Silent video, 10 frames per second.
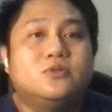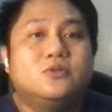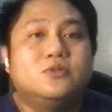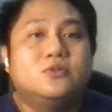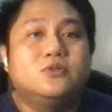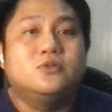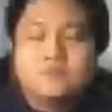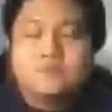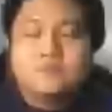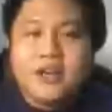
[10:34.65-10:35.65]

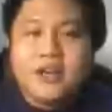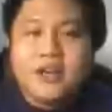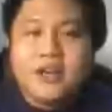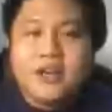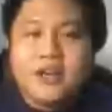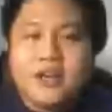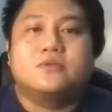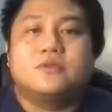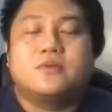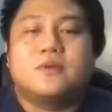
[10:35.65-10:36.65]
Um, and of course
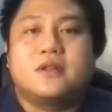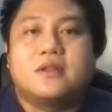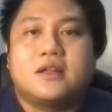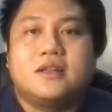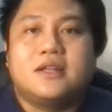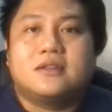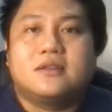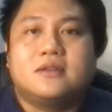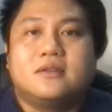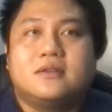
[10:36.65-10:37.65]
also
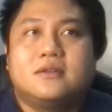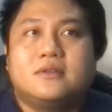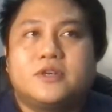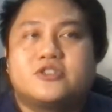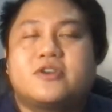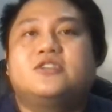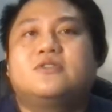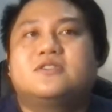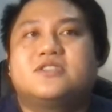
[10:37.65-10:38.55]
we're